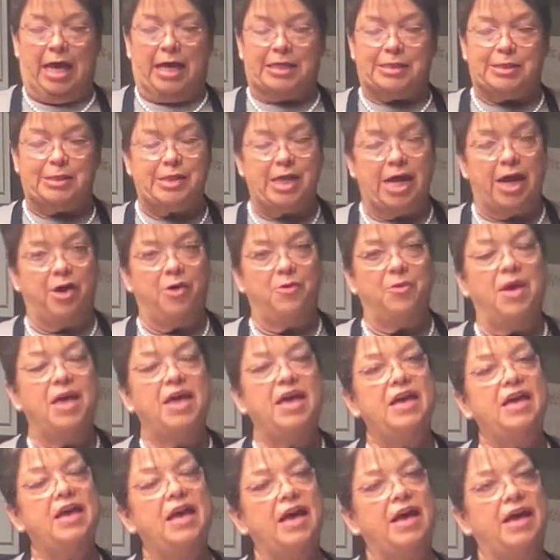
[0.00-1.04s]
So,
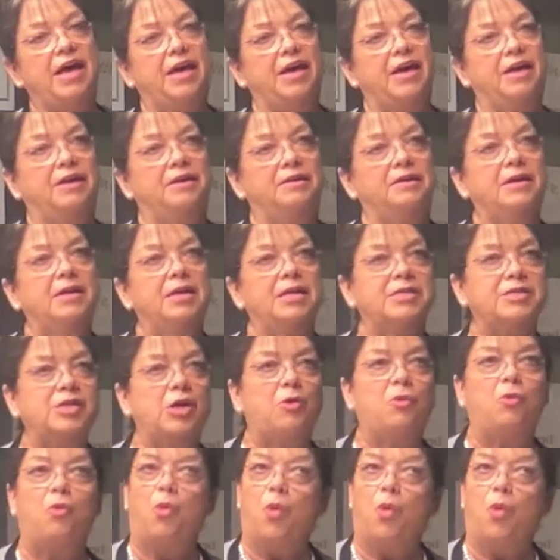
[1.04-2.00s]
so